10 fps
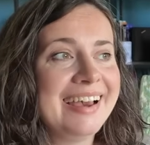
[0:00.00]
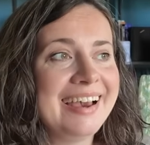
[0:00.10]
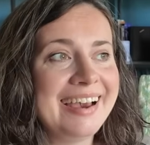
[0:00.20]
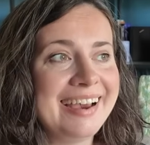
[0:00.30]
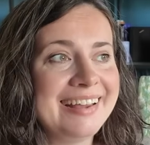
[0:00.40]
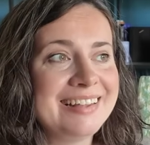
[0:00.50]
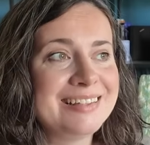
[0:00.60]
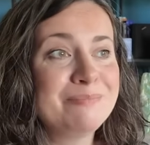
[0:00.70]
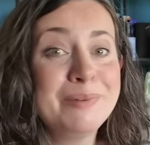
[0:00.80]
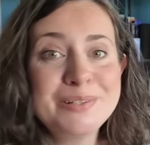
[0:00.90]
and
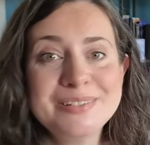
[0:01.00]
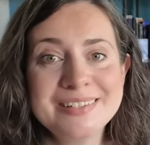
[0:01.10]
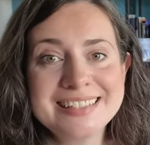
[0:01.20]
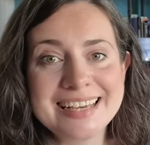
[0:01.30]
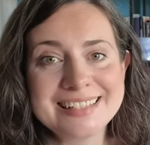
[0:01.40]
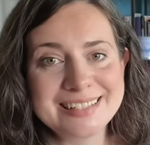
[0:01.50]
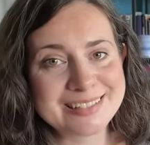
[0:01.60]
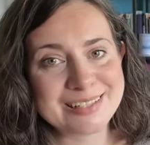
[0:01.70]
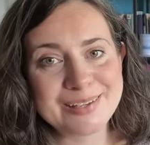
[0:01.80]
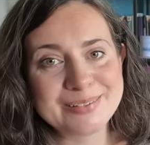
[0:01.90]
most of the testers
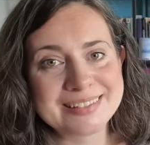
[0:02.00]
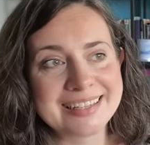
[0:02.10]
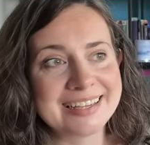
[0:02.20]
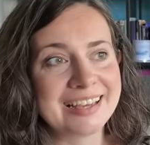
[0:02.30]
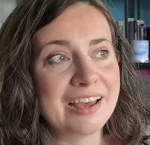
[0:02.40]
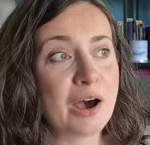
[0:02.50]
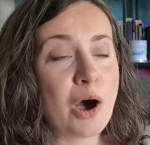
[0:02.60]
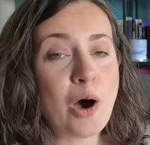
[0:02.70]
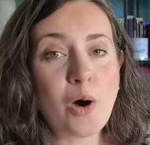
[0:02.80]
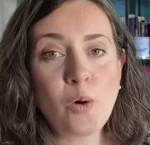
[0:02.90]
are using a
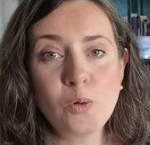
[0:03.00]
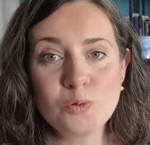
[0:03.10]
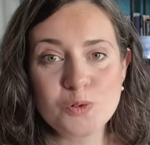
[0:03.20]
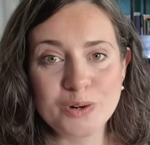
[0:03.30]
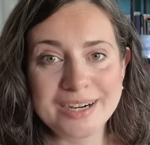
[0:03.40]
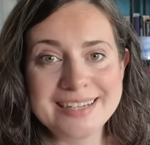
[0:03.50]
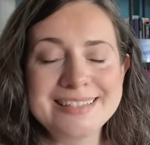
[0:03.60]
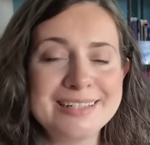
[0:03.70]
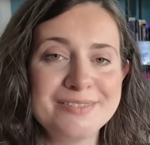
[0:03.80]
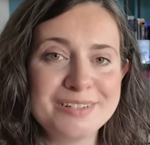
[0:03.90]
whole
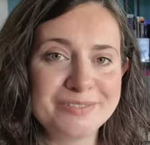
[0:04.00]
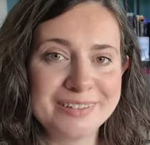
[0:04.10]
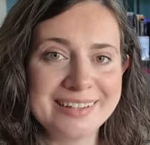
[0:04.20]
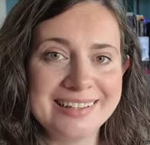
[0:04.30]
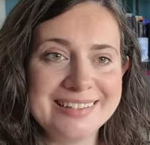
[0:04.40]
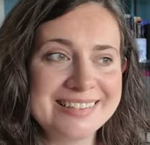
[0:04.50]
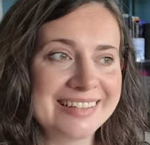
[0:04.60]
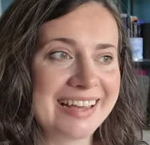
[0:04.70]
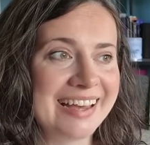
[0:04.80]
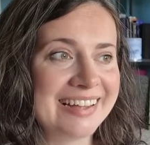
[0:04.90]
variety of different colours,
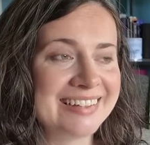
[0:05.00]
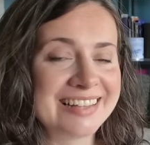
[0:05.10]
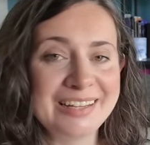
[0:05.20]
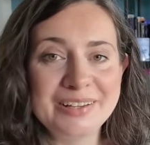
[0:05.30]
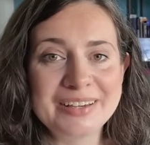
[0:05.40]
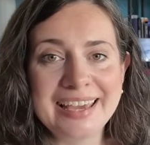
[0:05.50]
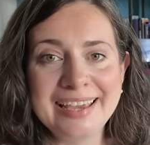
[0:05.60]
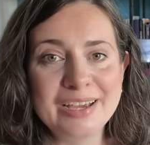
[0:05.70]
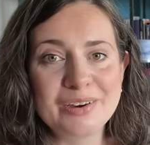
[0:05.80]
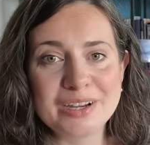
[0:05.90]
and they look
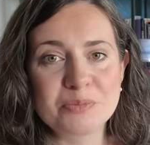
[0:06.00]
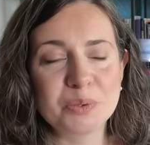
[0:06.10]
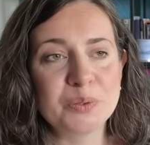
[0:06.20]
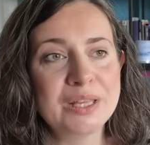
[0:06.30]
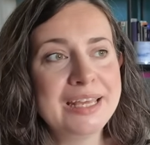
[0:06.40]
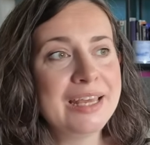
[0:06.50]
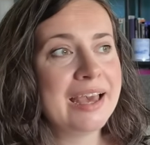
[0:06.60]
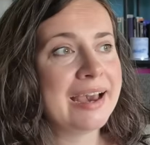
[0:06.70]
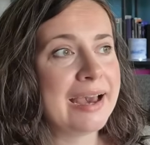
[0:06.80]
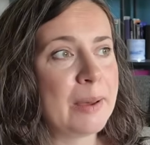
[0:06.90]
incredible.
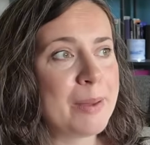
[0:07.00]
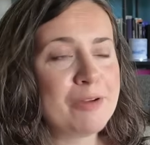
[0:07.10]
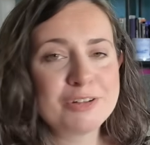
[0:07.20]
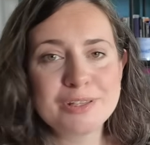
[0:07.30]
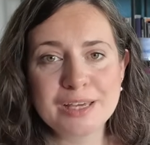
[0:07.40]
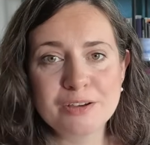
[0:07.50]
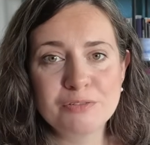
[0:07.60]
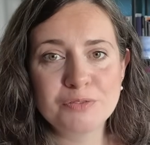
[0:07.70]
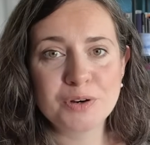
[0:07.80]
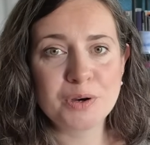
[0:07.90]
Everything
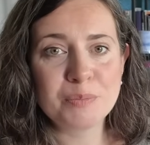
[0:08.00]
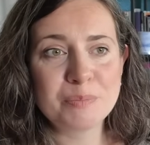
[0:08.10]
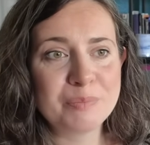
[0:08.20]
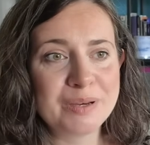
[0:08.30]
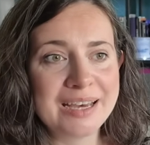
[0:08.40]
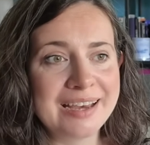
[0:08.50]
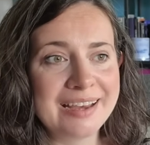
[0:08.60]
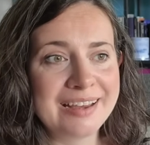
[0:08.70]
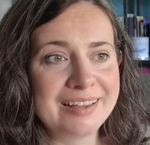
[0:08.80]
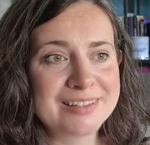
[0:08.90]
from
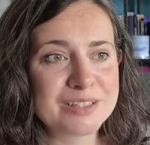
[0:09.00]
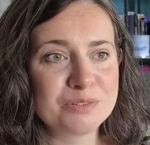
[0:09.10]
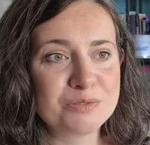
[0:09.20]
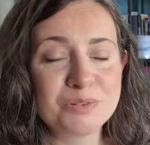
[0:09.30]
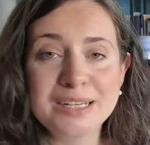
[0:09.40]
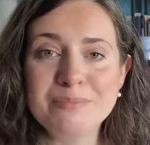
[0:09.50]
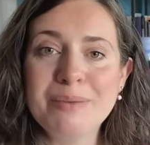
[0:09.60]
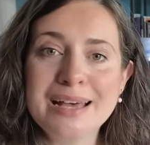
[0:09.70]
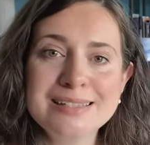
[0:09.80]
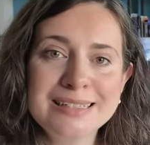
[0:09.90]
sort of really
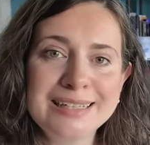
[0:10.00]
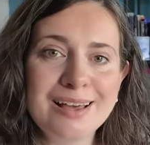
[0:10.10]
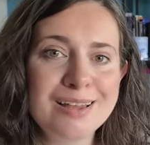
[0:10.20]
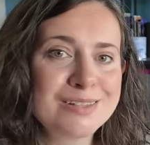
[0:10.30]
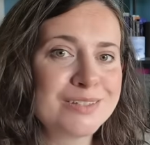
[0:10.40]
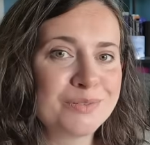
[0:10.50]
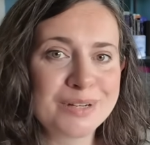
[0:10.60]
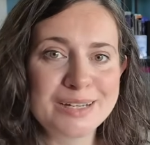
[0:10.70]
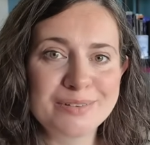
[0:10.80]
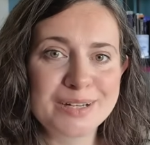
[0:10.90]
pastel-y colours to
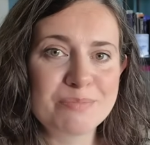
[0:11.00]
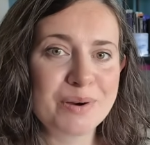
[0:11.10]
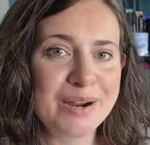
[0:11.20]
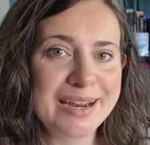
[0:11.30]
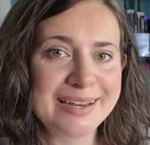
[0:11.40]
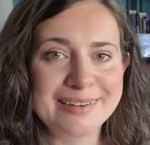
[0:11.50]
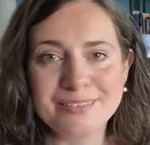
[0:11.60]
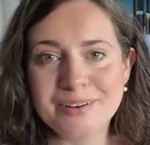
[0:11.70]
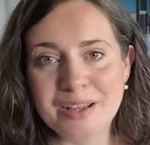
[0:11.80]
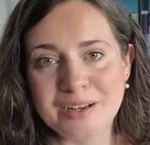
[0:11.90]
really, really bright
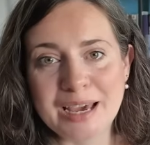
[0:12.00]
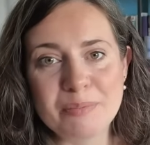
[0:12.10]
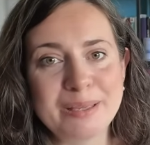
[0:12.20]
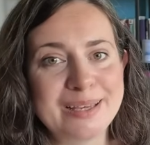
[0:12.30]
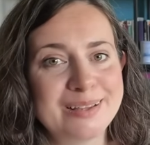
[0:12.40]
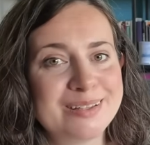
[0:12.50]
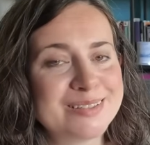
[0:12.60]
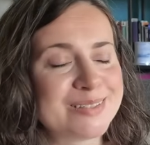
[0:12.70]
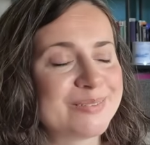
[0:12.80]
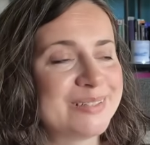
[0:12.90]
and happy colours
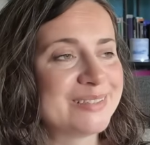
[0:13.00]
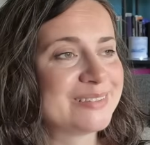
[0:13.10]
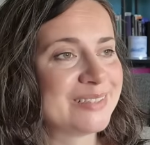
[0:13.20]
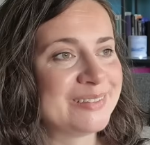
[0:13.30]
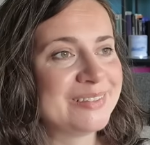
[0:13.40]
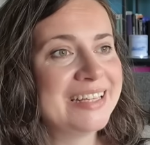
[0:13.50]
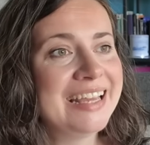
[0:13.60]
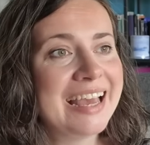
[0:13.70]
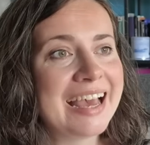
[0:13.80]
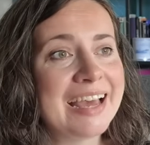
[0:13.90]
as well. So,
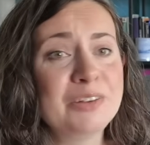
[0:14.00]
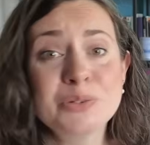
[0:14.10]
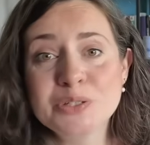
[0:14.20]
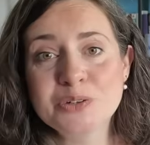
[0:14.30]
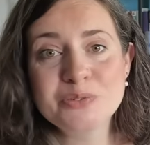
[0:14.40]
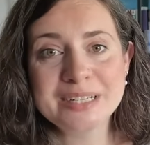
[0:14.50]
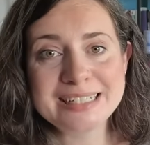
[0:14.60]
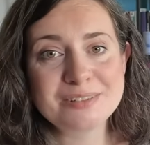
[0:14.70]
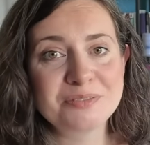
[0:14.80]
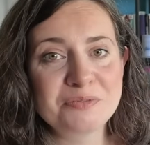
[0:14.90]
and also a really
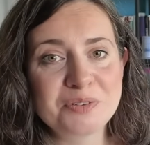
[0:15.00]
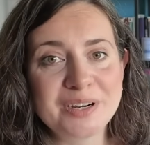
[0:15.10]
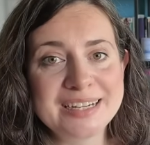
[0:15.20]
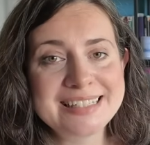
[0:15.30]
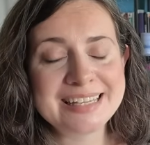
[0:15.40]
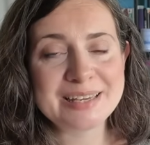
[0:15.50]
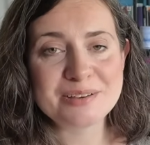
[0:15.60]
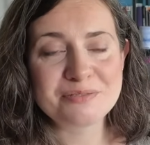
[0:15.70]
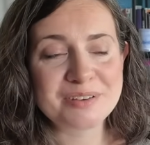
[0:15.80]
different variety of